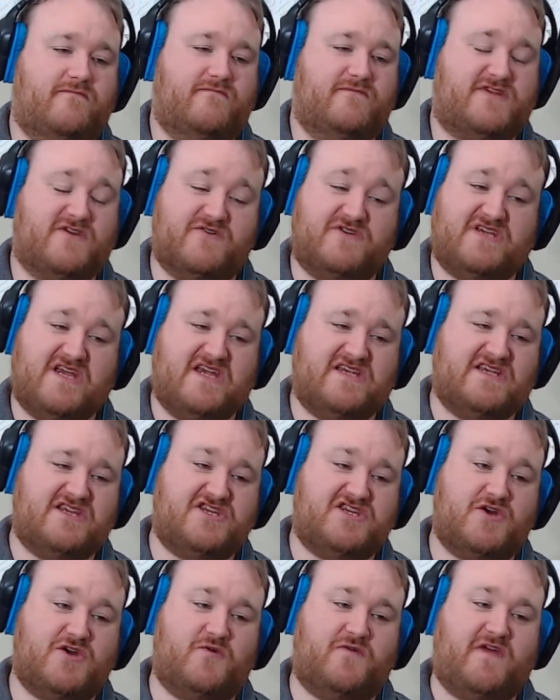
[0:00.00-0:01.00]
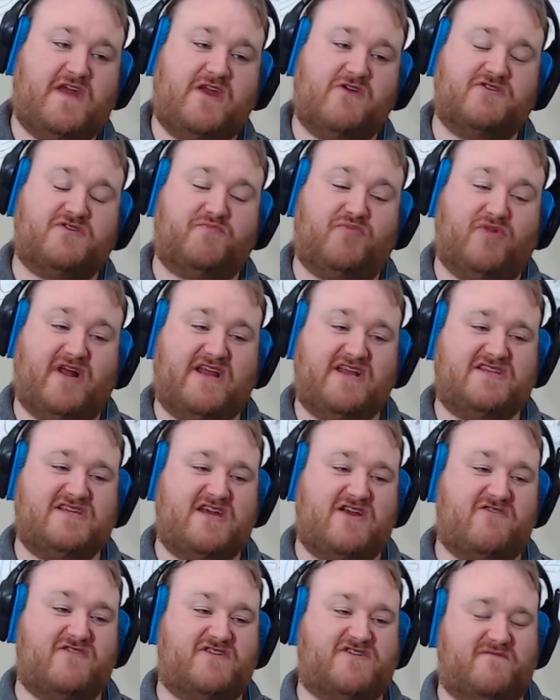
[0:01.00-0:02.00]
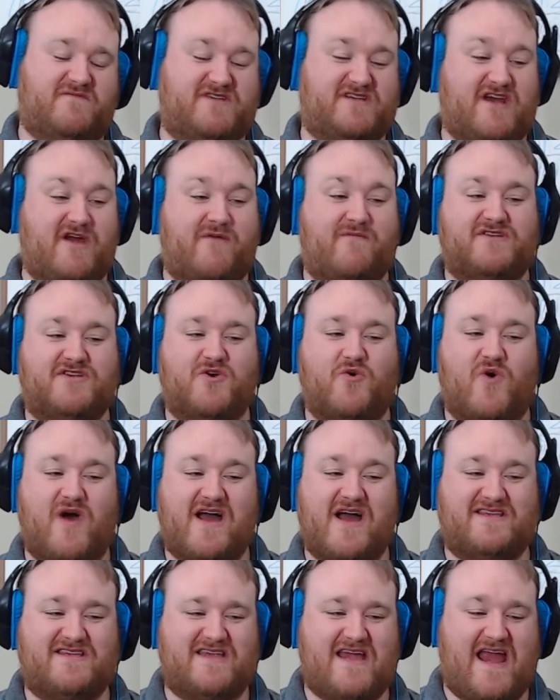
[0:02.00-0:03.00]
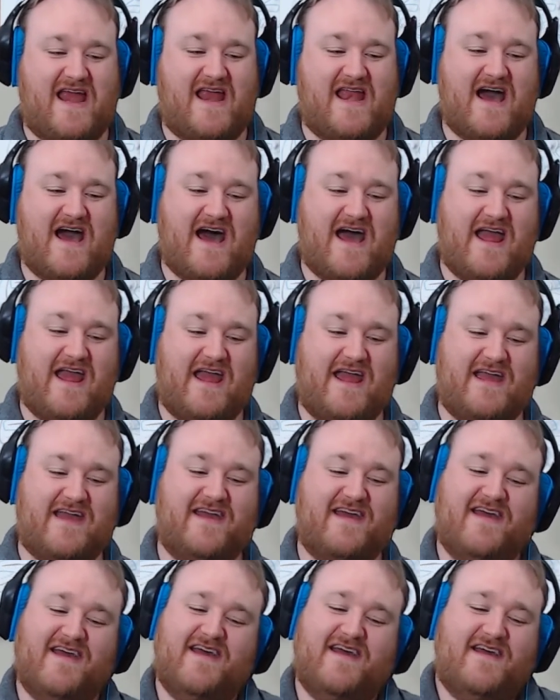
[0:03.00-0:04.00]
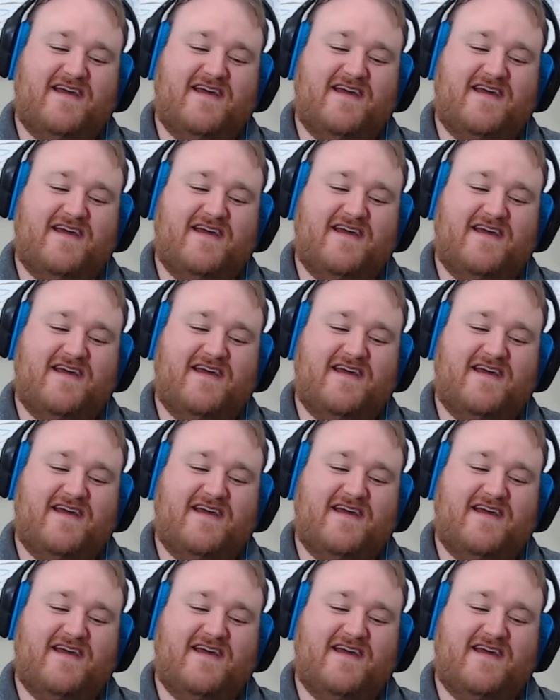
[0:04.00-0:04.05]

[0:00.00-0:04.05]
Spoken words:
So season 2, they used Bloody Tears from Simon's Quest, and I